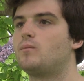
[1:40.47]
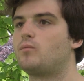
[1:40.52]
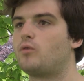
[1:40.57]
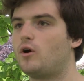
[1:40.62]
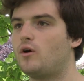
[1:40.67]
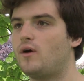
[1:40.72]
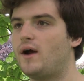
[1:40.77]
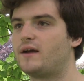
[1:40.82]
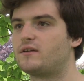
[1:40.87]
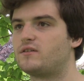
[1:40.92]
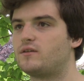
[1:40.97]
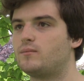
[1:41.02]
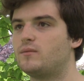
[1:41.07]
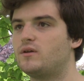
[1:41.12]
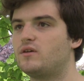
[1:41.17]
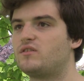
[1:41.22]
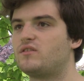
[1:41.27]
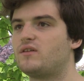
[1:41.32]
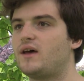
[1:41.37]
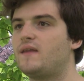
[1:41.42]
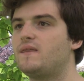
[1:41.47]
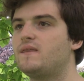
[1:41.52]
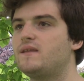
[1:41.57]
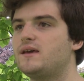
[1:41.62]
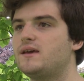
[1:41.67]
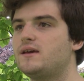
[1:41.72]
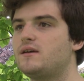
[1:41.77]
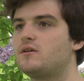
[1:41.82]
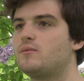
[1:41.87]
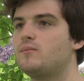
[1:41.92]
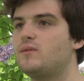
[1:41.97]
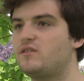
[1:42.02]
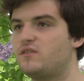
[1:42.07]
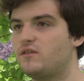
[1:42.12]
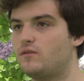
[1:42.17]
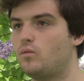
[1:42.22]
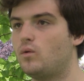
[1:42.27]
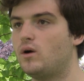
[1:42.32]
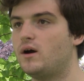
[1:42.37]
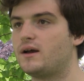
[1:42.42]
proactiveness and the
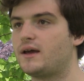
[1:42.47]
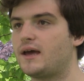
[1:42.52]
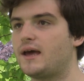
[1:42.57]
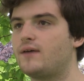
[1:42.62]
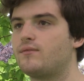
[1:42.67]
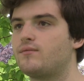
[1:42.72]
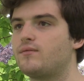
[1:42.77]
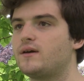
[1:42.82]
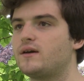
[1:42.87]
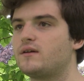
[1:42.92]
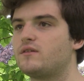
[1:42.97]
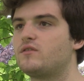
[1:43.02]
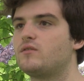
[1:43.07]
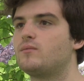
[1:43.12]
committed work ethic